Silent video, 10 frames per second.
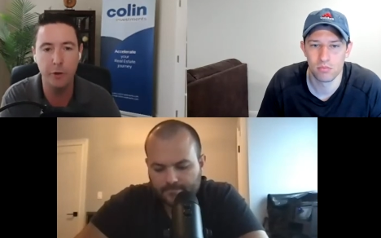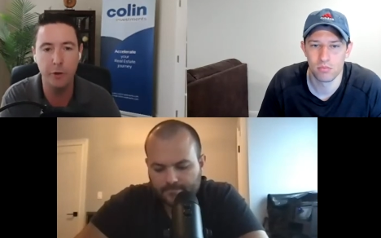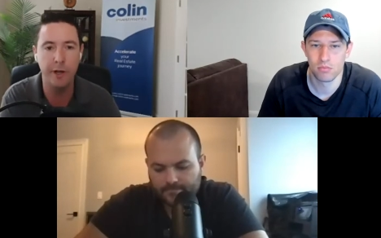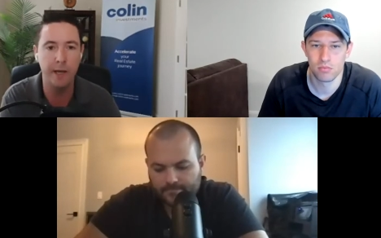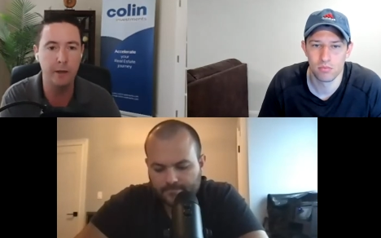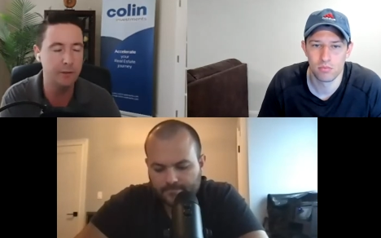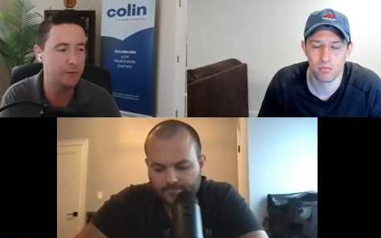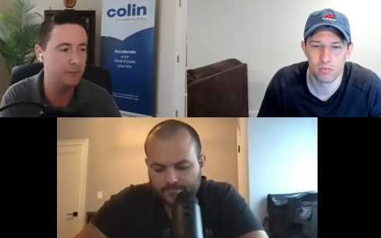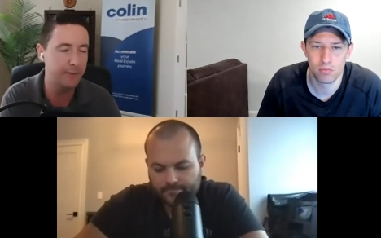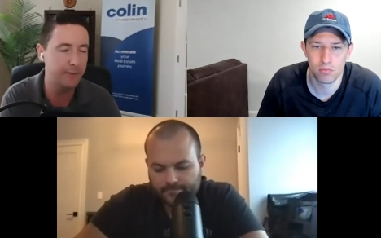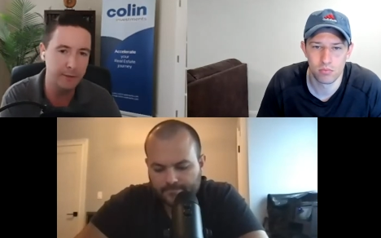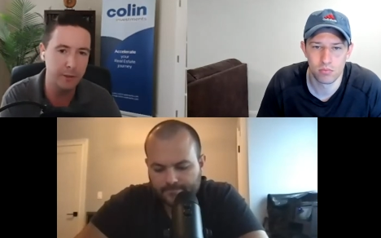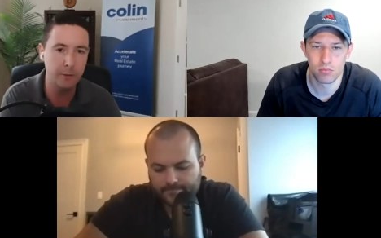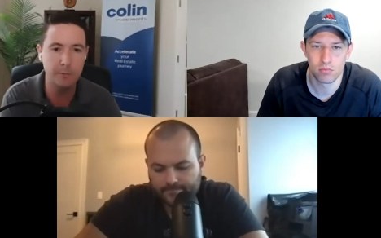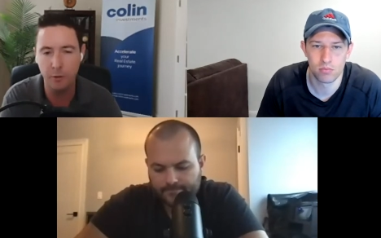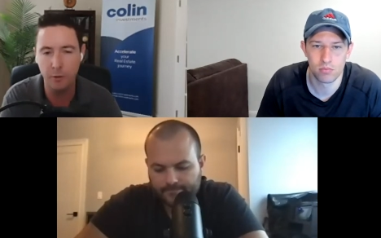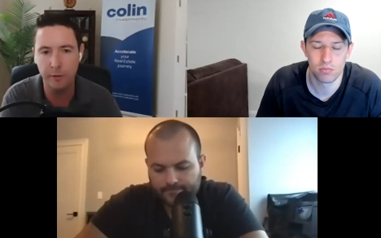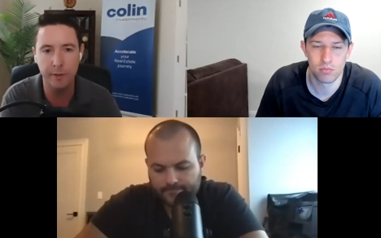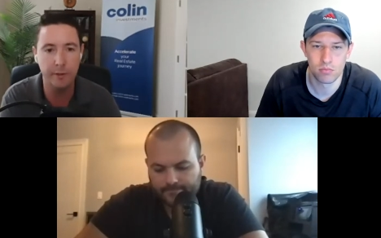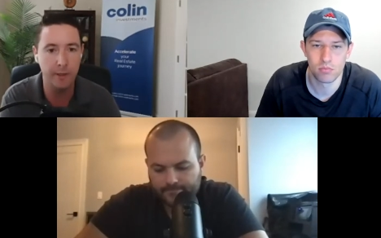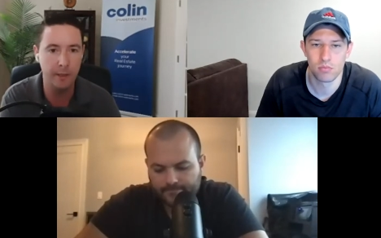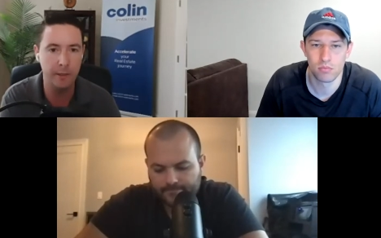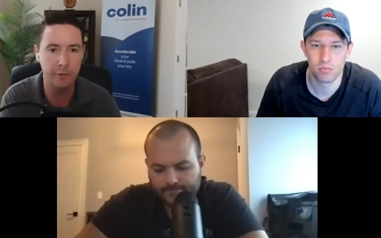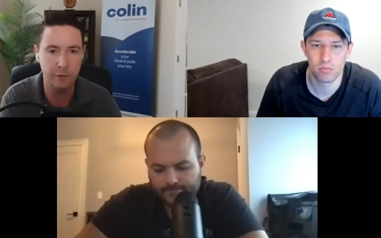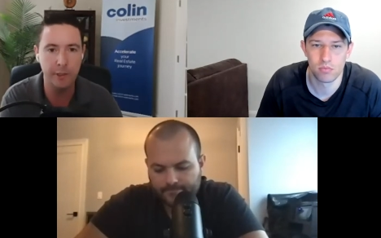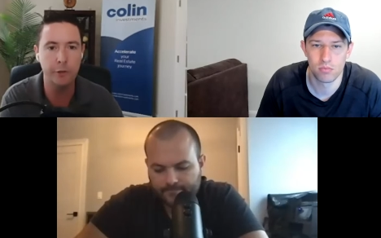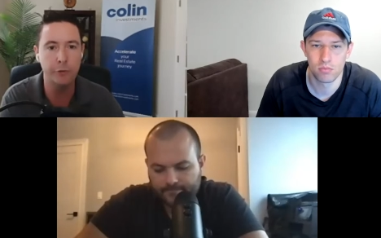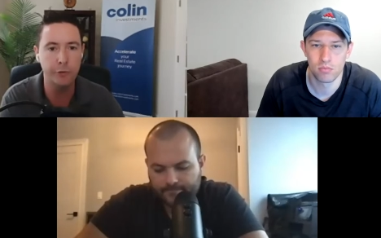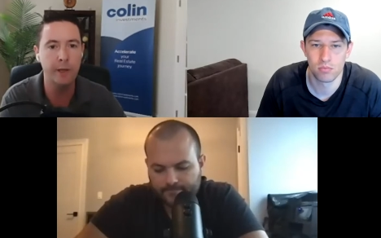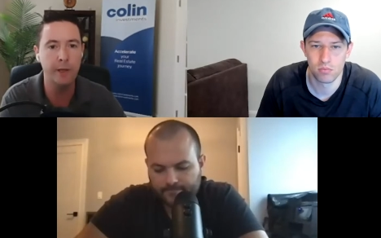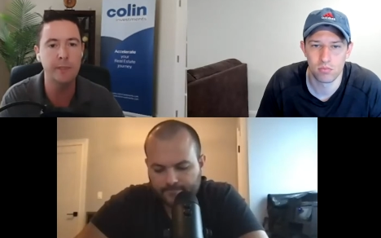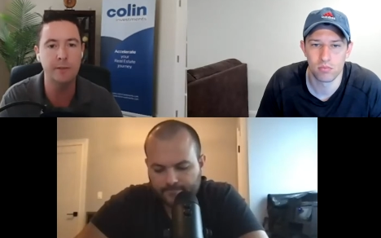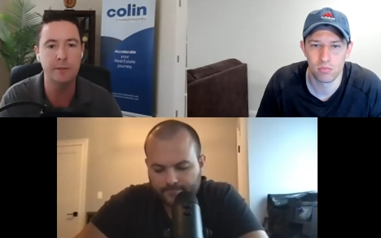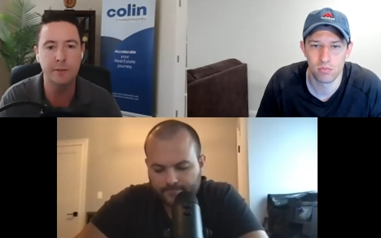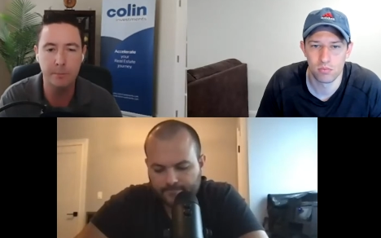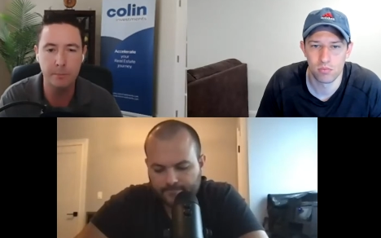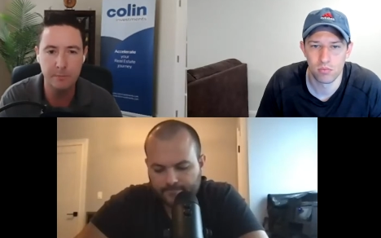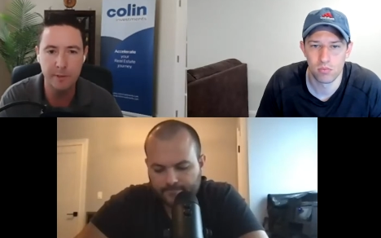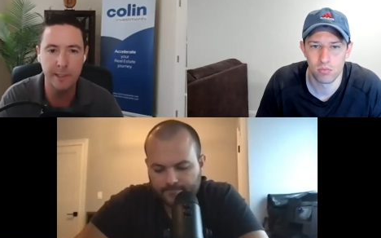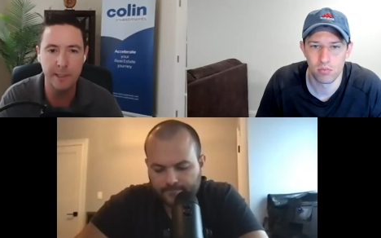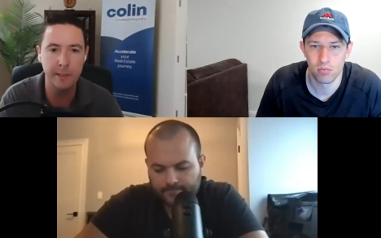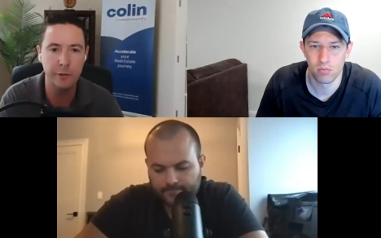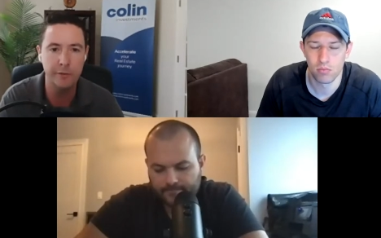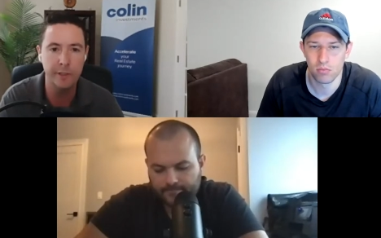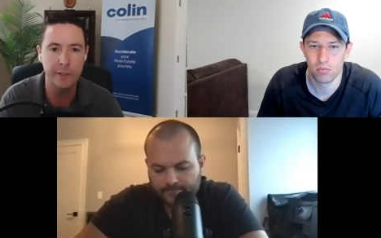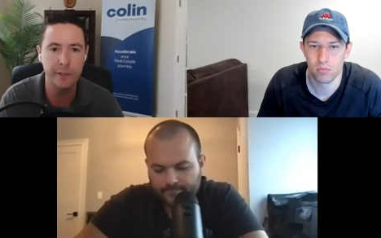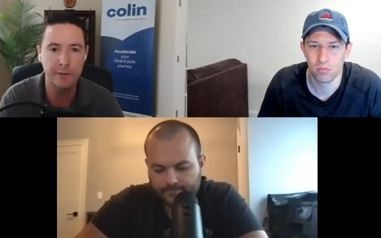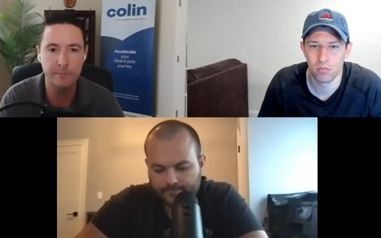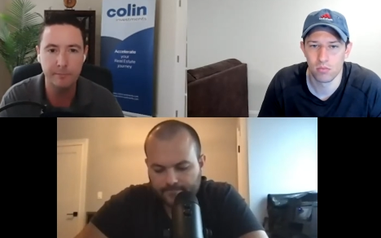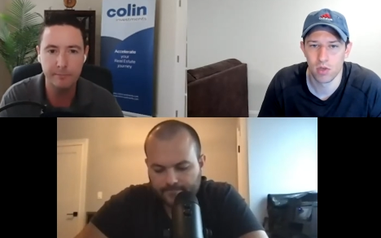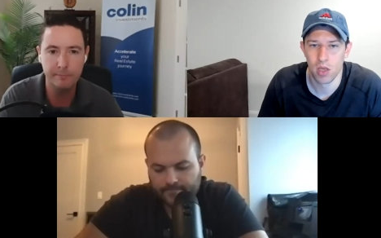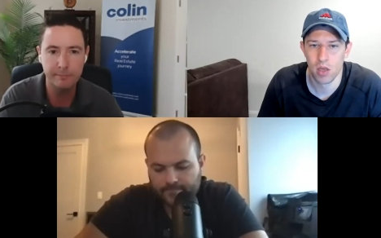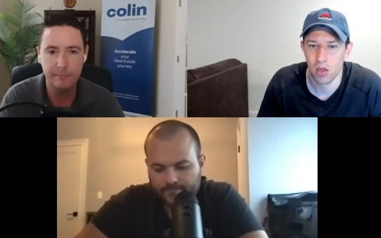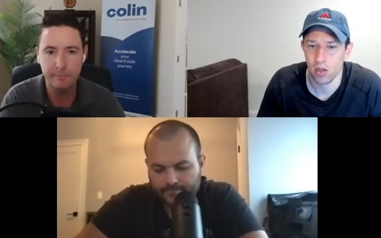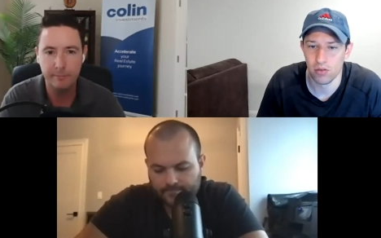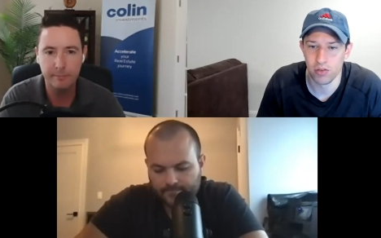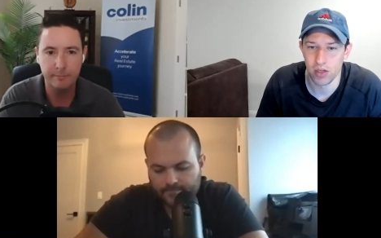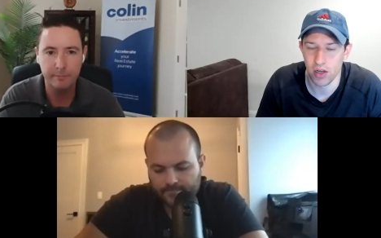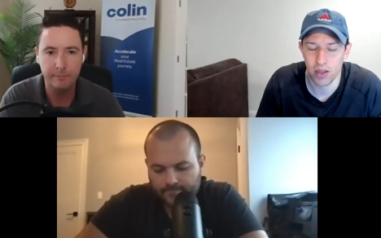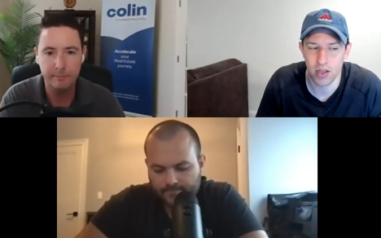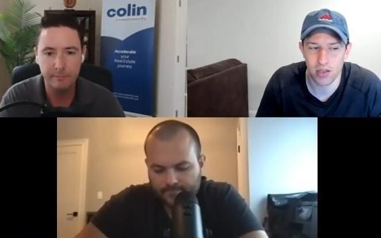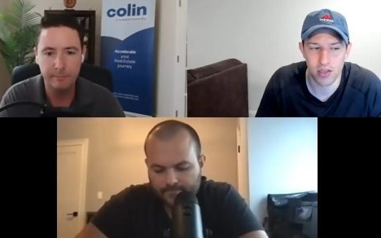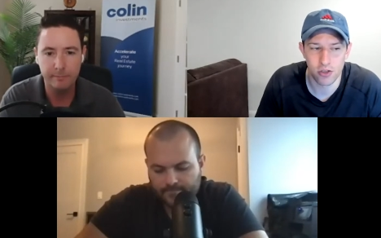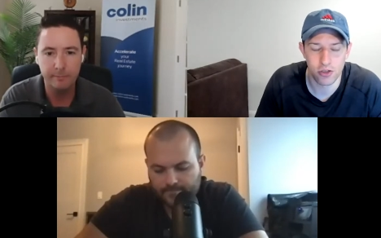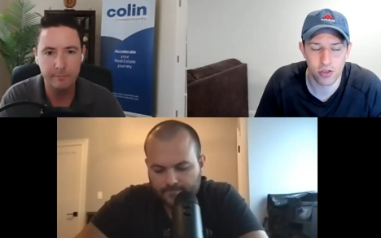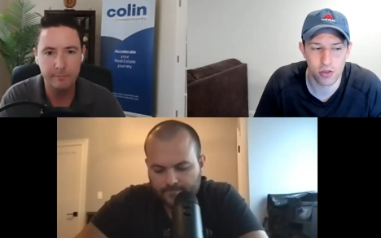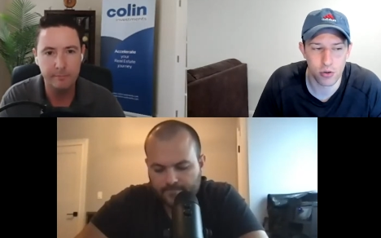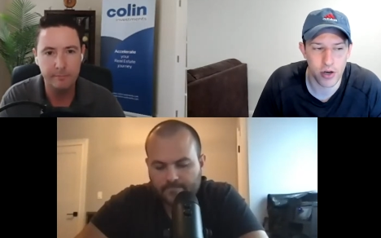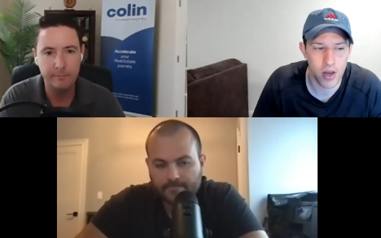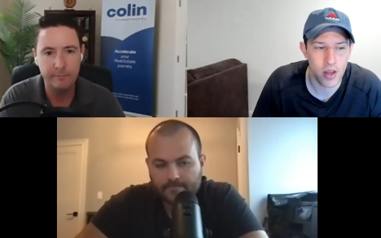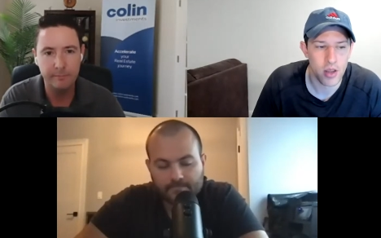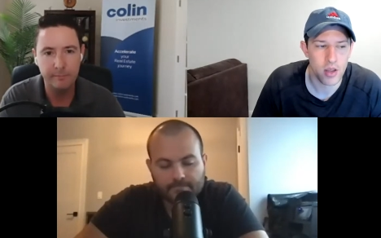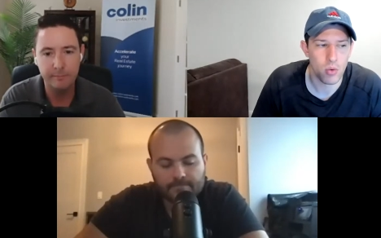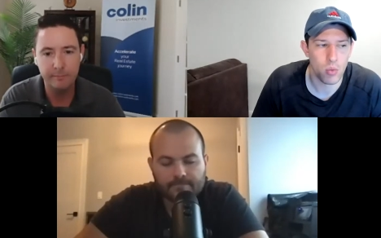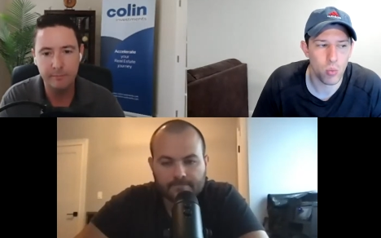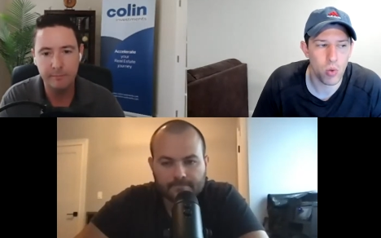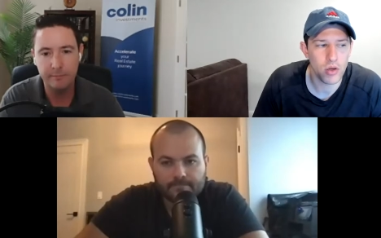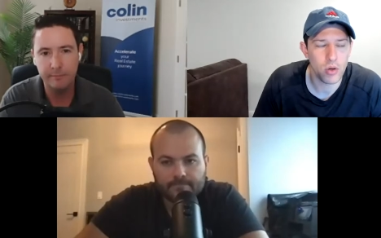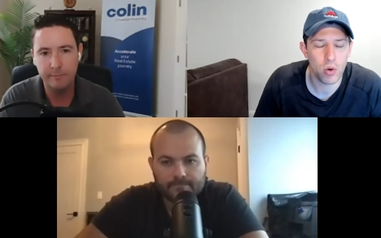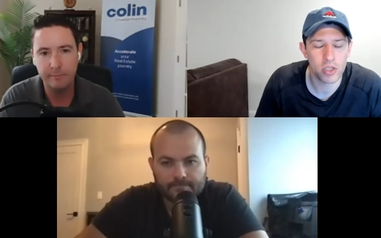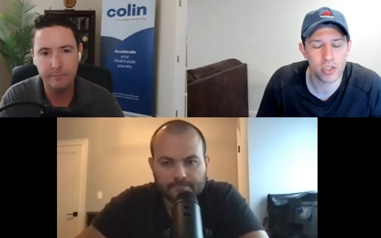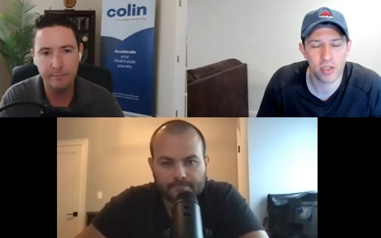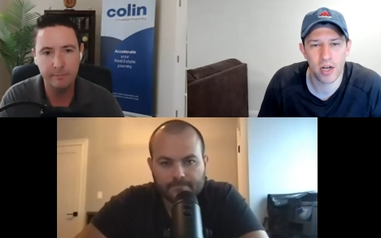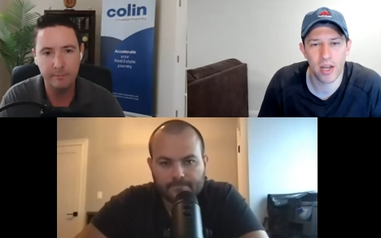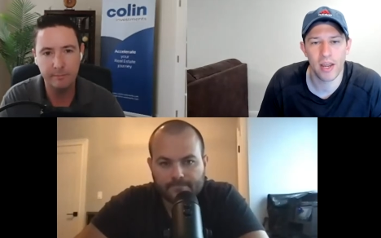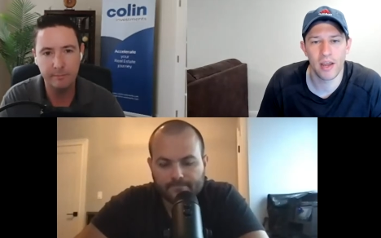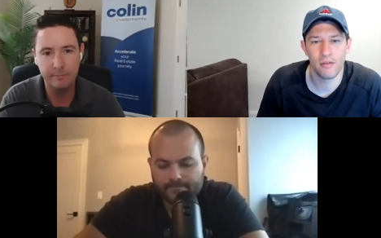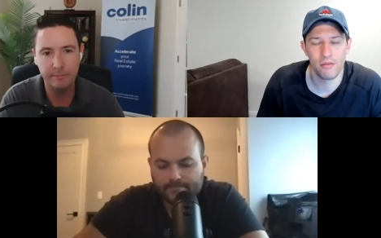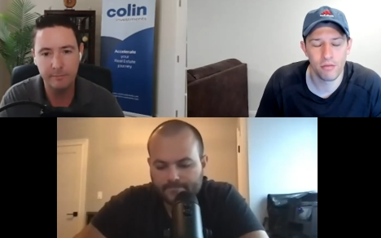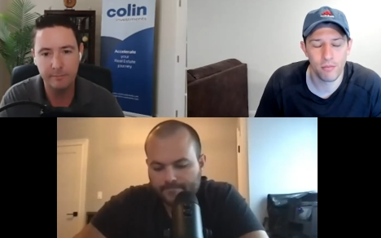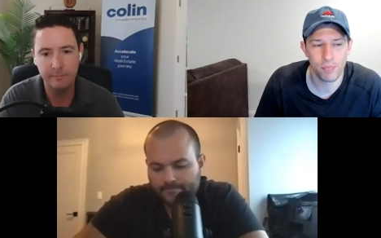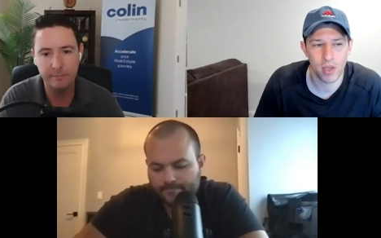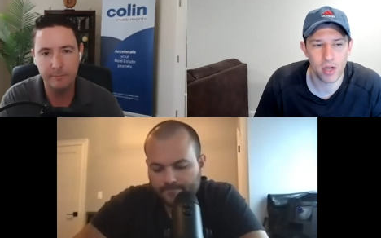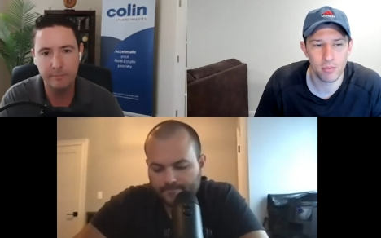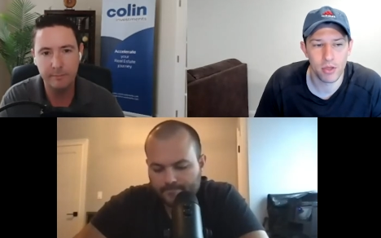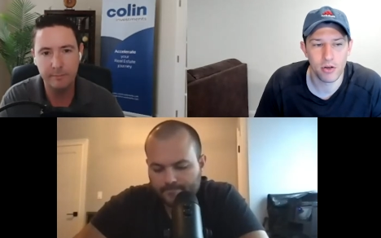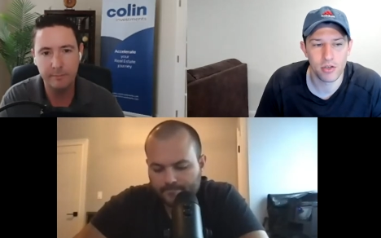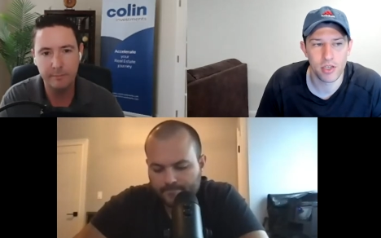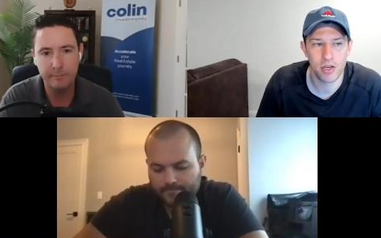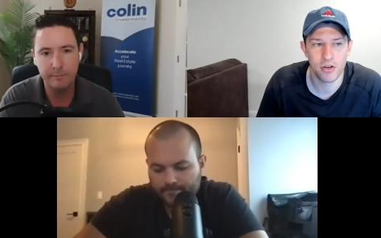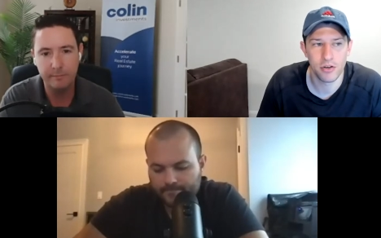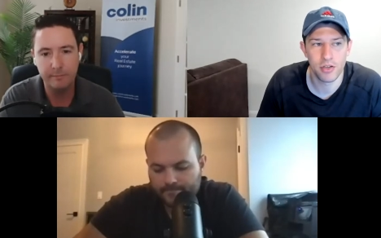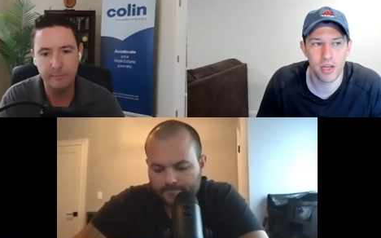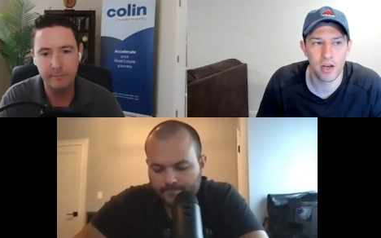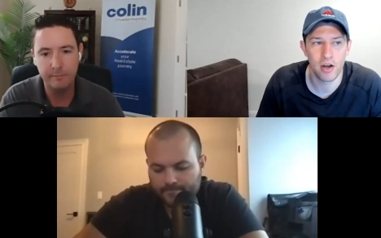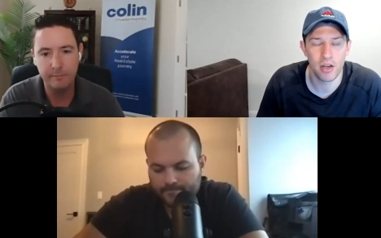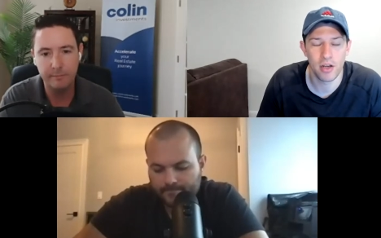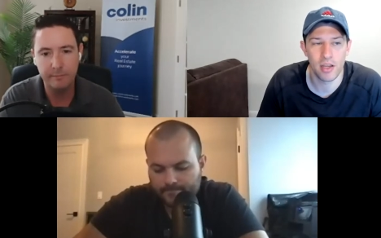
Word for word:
Speaker 1: a house, fixed it up, sold it, and just kind of grew that business up steadily over the years.
Speaker 2: Love it. I think that's an interesting story. One question that I have, and I'm curious to hear your take on it,